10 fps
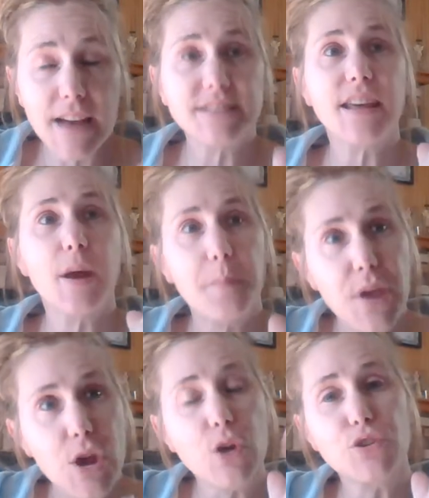as they
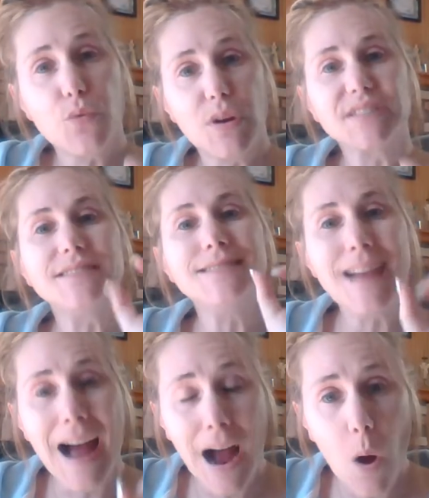appear to us
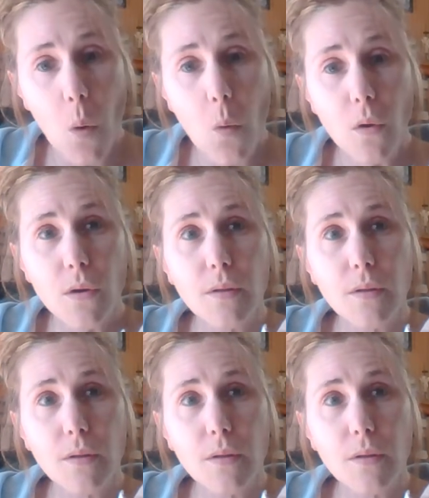now